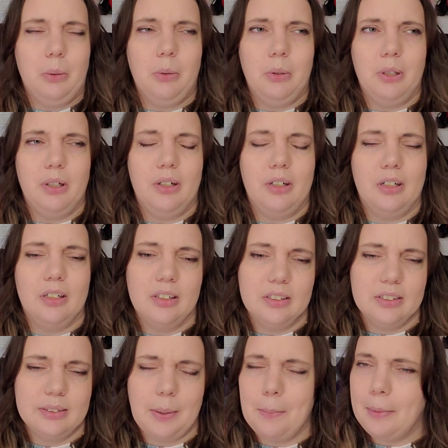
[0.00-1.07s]
or
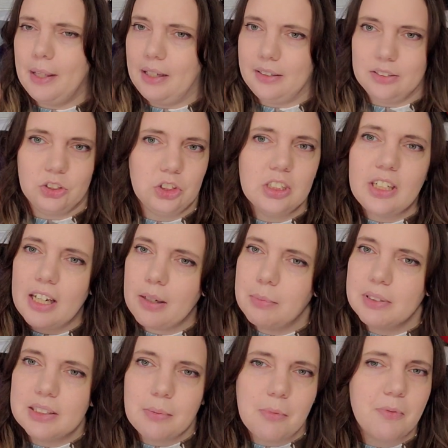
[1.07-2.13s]
something, and she gave
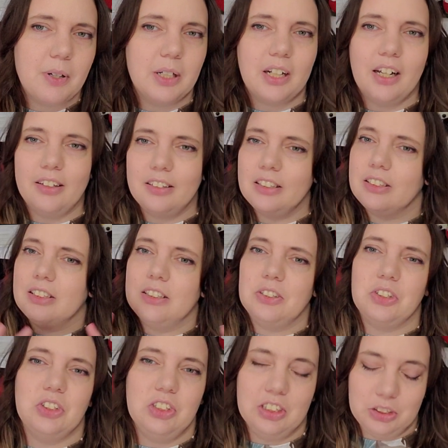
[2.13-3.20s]
me some of her colors.
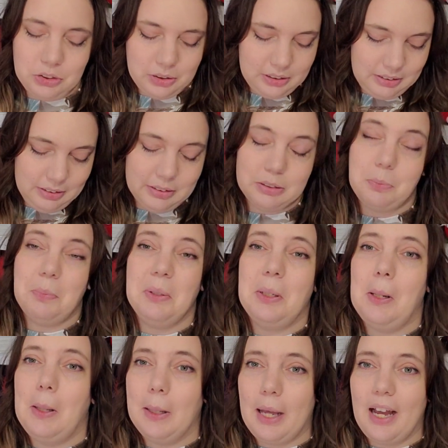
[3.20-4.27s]
There's been
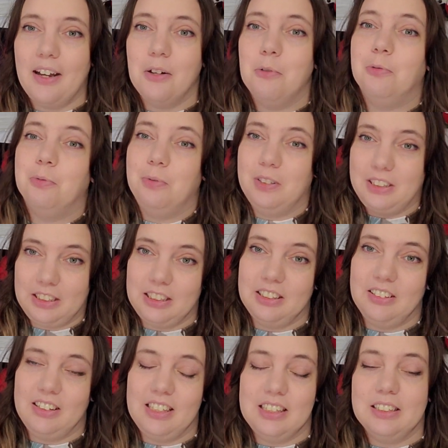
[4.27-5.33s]
a lot of
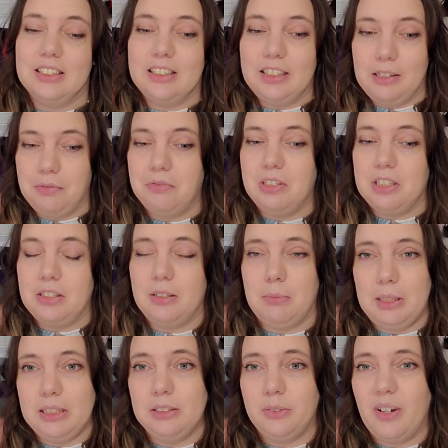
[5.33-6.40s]
these gifted to
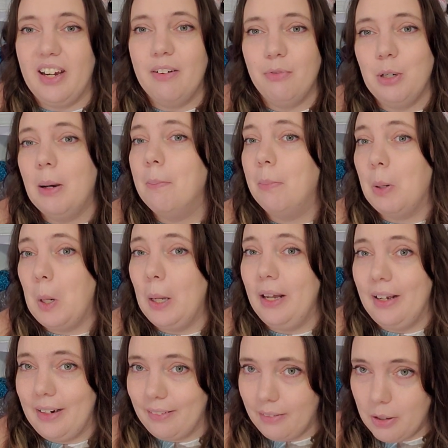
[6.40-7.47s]
me, so I have not bought
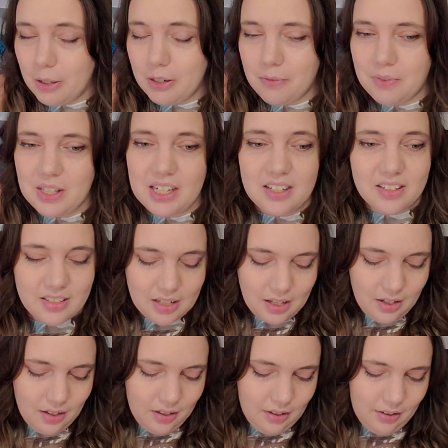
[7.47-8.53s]
a lot of these.
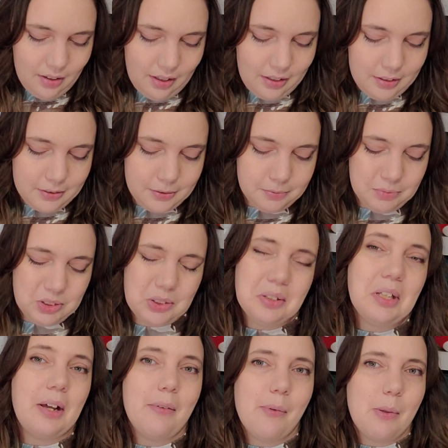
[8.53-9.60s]
So a
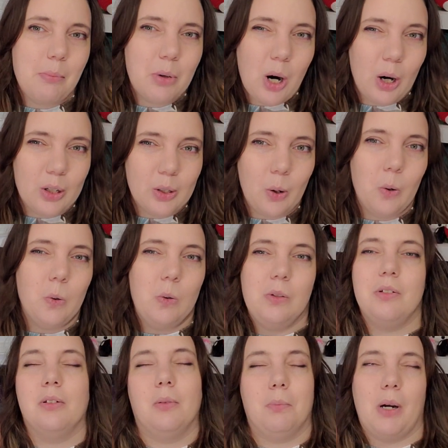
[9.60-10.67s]
lot of them are
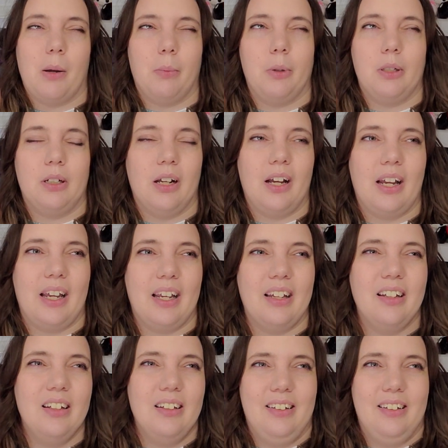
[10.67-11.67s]
old, probably not.